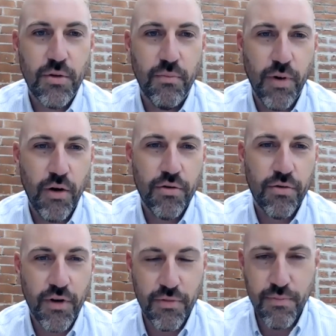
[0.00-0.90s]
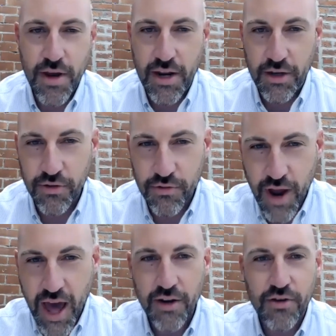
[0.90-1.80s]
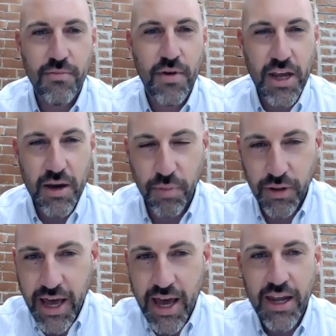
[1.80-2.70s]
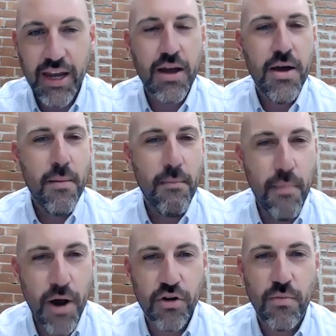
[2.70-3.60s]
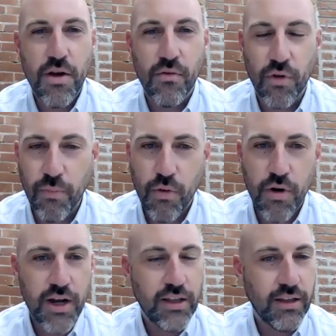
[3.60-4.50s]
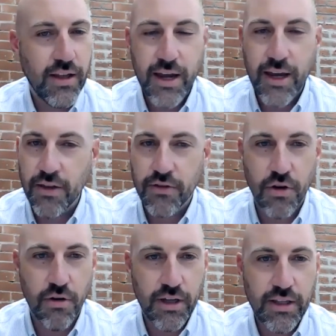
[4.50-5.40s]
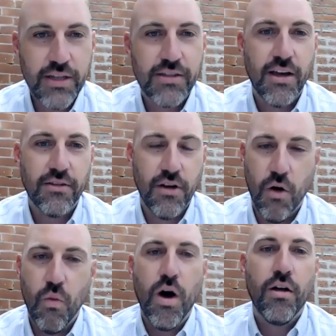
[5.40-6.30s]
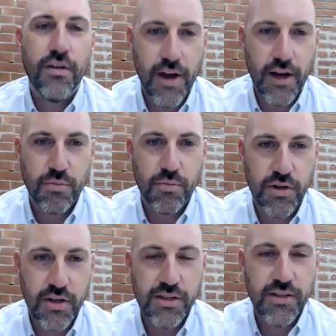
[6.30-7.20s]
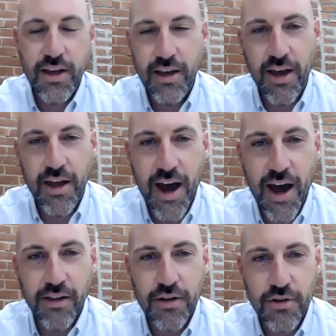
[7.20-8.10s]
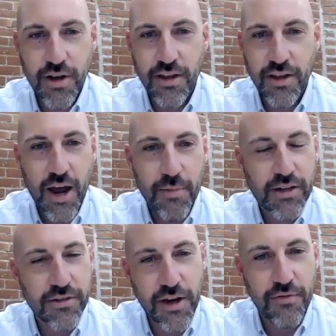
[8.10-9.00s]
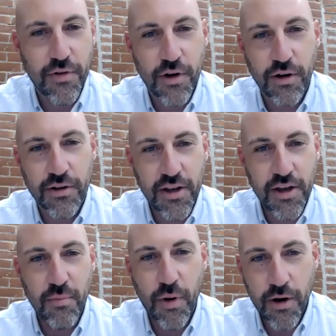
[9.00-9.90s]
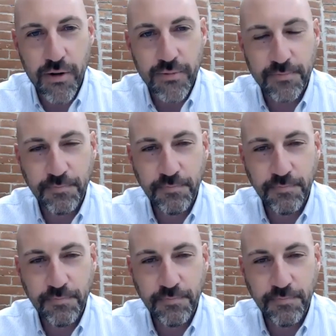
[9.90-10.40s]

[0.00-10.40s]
both with media strategy, media planning, measurement, reporting, and the like. And so Elise has a wealth of expertise and knowledge that I'm excited for her to impart.